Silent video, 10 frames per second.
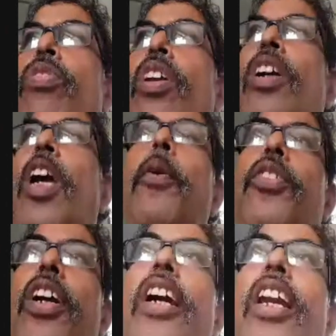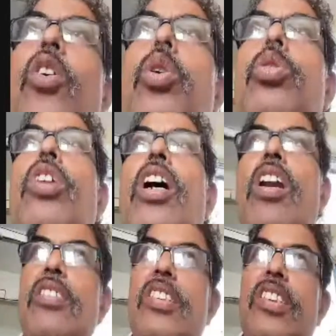People still go to the
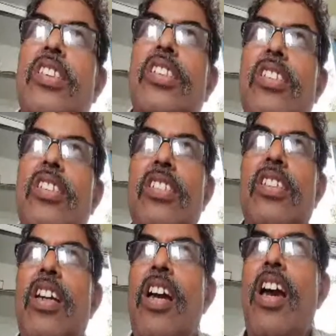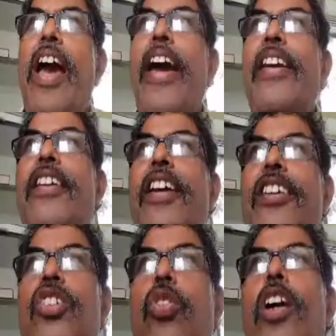class and read.
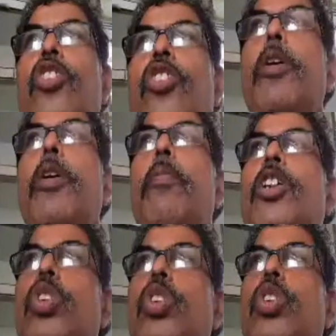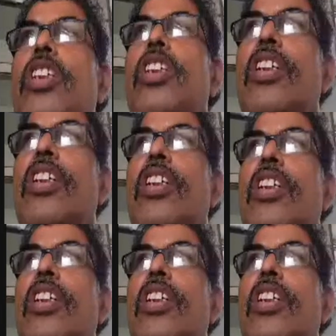What do you mean by social change?
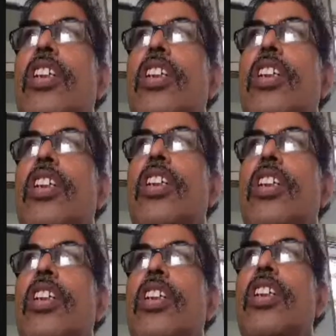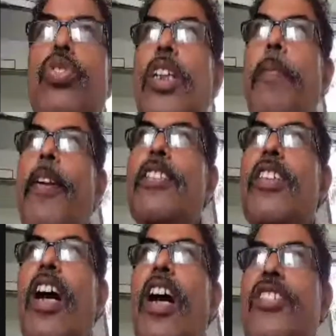And saying the students, please
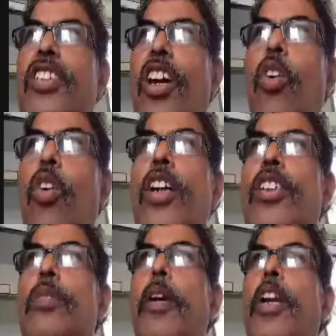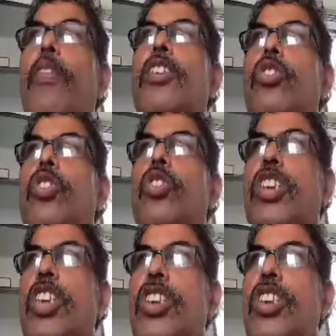write what is meant by social
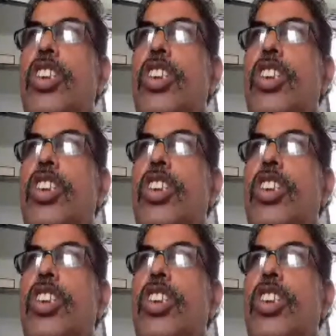change.